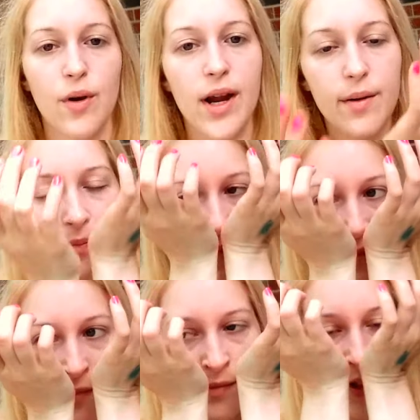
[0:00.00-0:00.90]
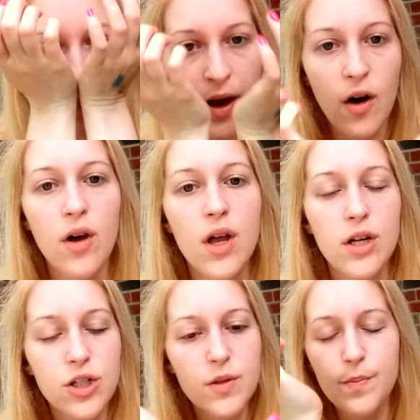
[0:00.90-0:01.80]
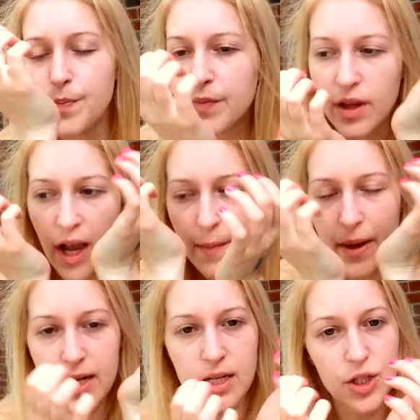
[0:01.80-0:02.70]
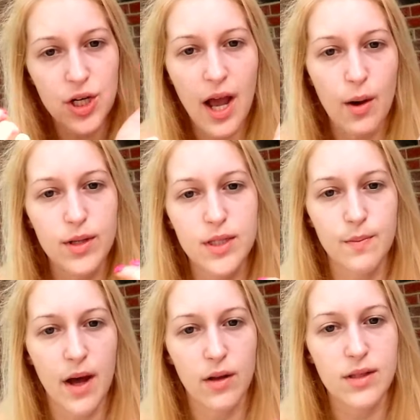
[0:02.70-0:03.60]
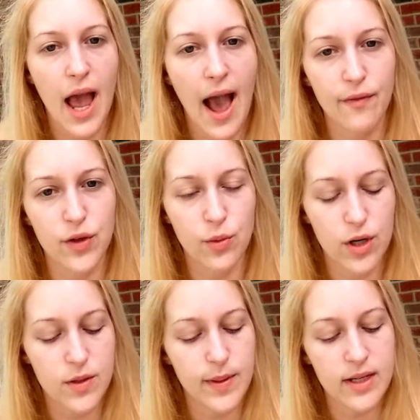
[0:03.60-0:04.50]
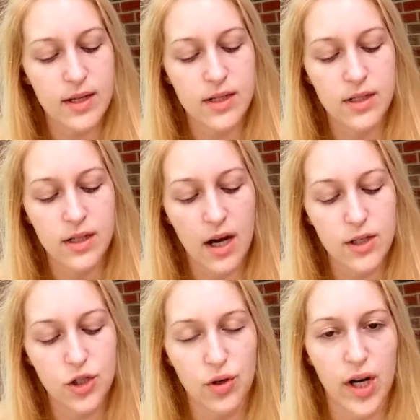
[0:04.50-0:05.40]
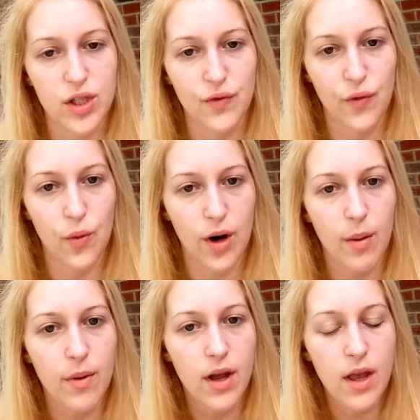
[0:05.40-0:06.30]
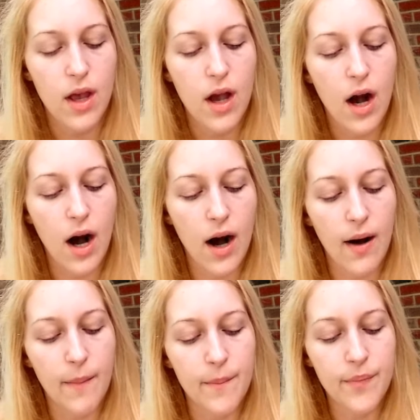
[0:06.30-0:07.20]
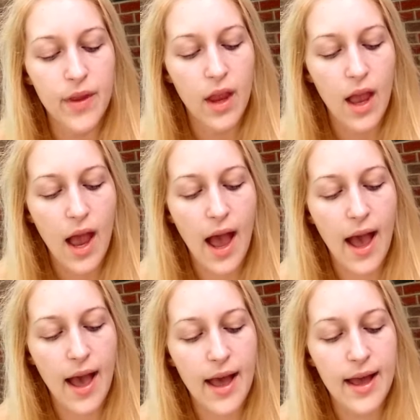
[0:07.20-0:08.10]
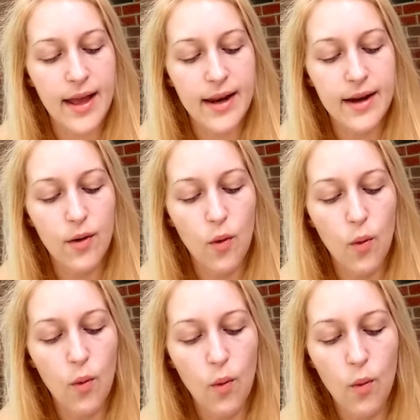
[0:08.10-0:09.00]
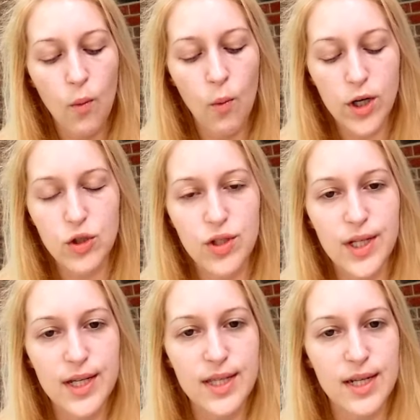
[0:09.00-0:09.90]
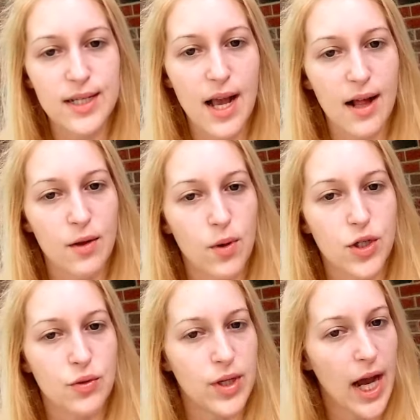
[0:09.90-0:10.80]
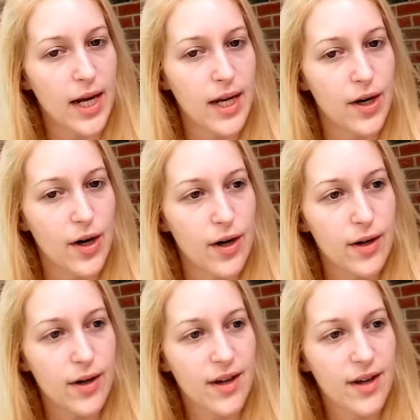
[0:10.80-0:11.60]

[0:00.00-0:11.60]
great smell. Just kind of pay attention to how it smells afterwards, because it does transform, and what you see isn't exactly what you get here.